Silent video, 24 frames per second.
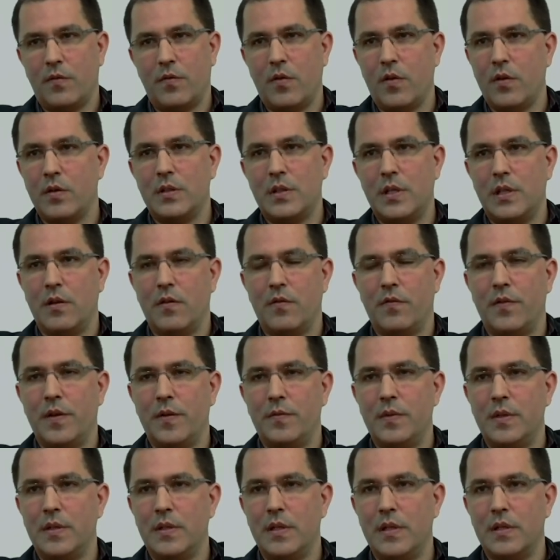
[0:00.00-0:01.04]
14 or
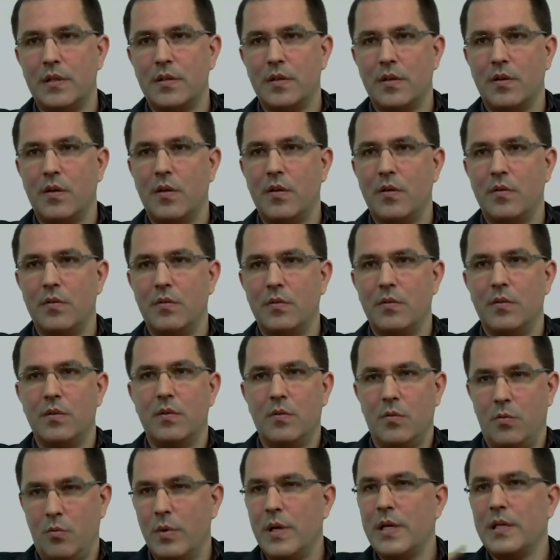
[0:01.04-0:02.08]
15 years ago.
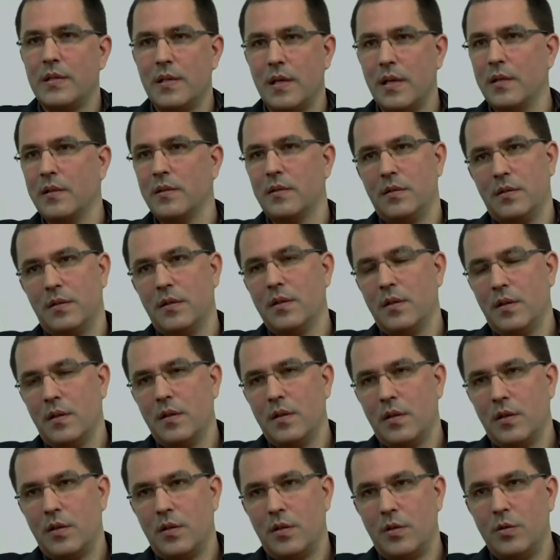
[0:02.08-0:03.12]
We sent
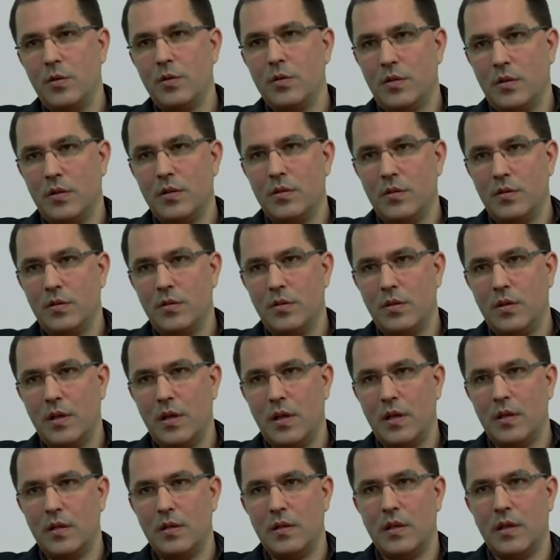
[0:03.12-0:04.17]
crude
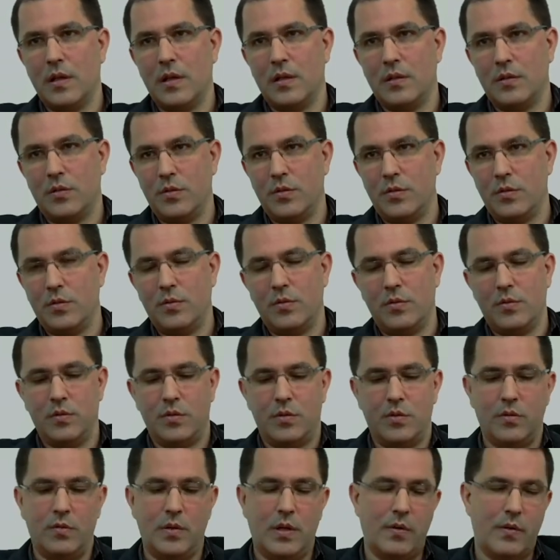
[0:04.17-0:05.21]
and, and uh, to, to